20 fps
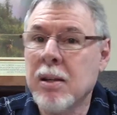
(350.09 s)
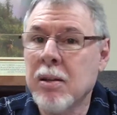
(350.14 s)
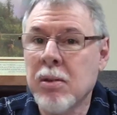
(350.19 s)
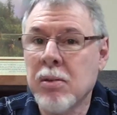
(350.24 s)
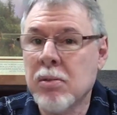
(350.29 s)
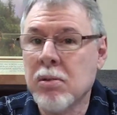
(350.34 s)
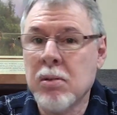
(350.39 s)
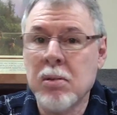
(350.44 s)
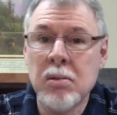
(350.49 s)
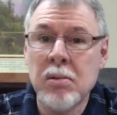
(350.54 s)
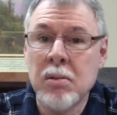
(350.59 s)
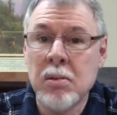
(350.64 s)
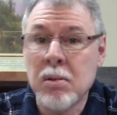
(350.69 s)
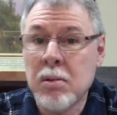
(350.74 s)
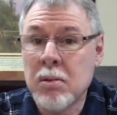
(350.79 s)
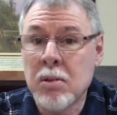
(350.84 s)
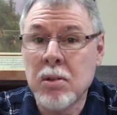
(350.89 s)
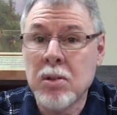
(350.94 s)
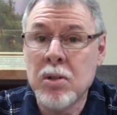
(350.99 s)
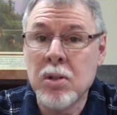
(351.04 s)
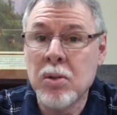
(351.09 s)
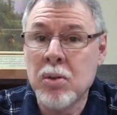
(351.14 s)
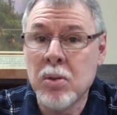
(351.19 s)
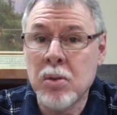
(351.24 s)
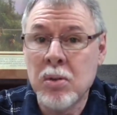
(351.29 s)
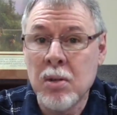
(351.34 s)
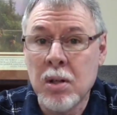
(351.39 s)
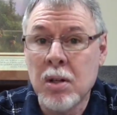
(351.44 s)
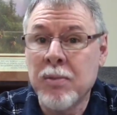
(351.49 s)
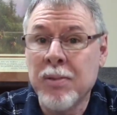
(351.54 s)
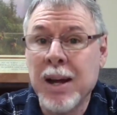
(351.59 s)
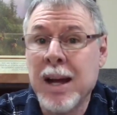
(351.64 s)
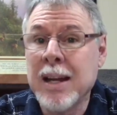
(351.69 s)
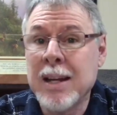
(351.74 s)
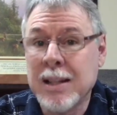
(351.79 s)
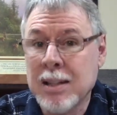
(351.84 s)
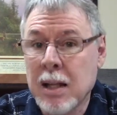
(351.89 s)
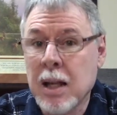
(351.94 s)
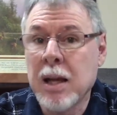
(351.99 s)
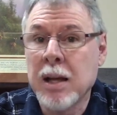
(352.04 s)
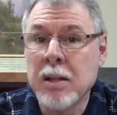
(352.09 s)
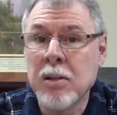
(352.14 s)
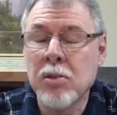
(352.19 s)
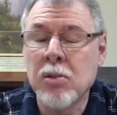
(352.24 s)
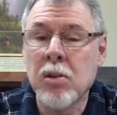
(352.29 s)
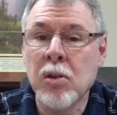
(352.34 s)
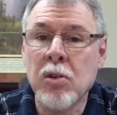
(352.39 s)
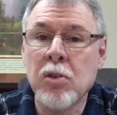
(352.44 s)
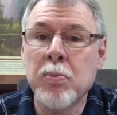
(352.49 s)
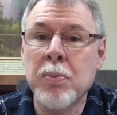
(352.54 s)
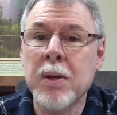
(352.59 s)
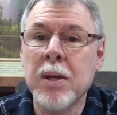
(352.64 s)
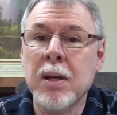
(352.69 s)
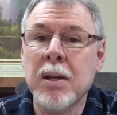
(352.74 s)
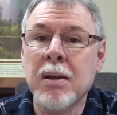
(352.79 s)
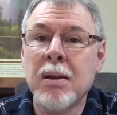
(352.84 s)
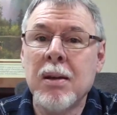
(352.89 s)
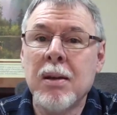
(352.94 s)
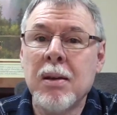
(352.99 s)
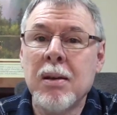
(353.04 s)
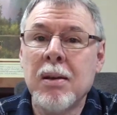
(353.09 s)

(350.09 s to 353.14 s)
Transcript: There's the two, the dividing line, so to speak